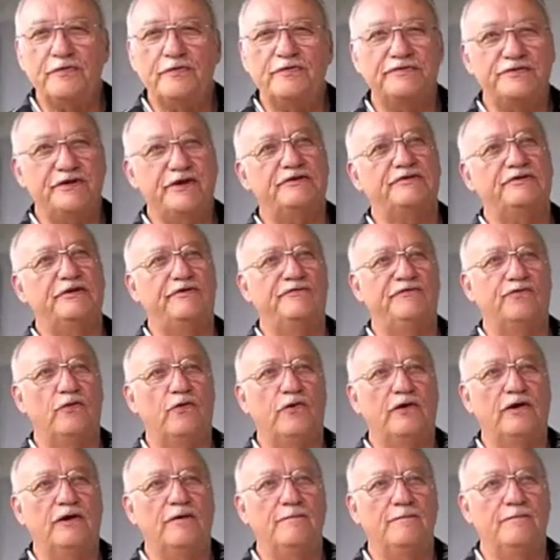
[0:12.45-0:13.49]
through
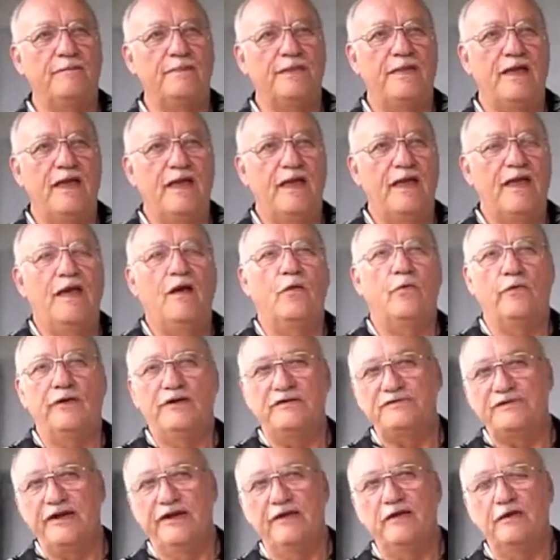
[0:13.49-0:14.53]
64.
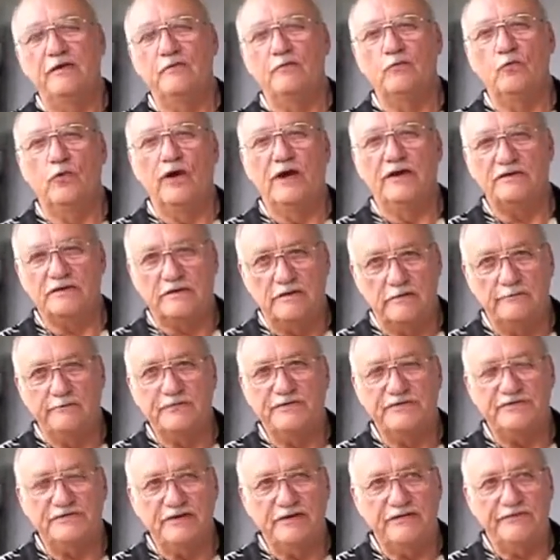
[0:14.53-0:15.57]
We sailed Western
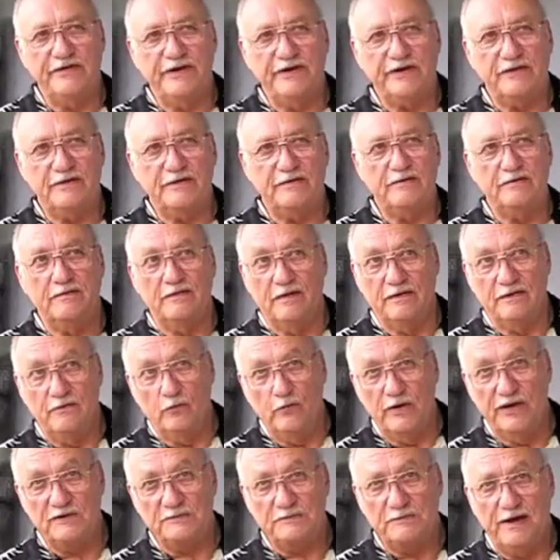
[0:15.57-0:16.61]
Pacific,
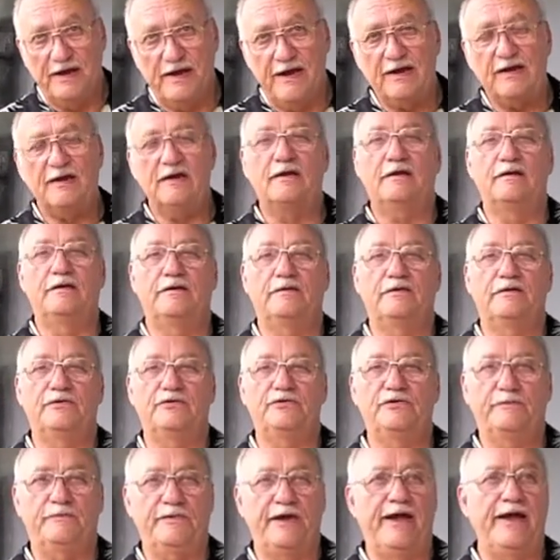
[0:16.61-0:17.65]
Westpac,
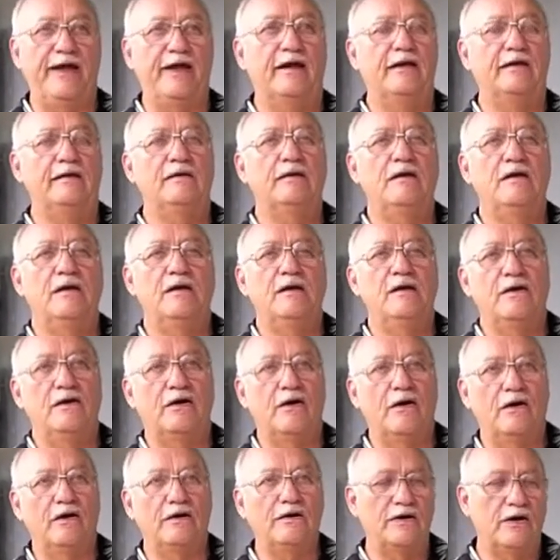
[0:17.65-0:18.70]
Japan,
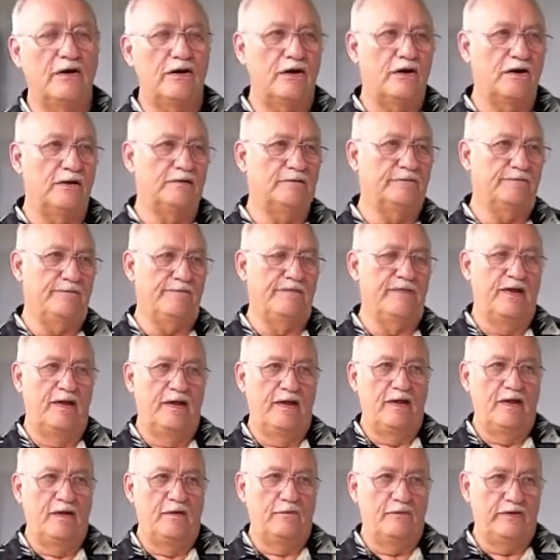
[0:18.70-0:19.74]
Hong Kong.
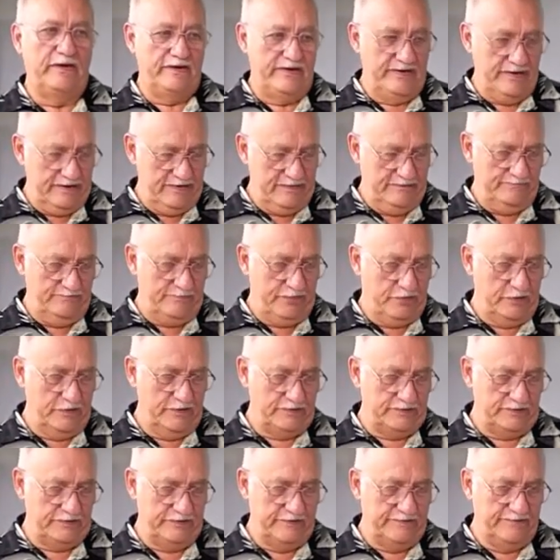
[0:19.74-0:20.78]
We did
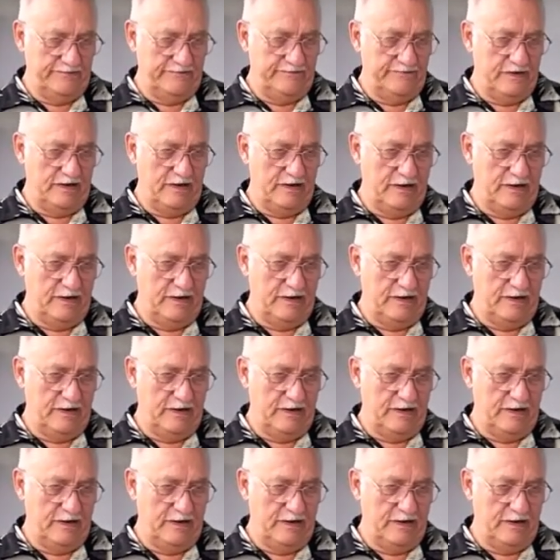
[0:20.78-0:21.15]
ports of,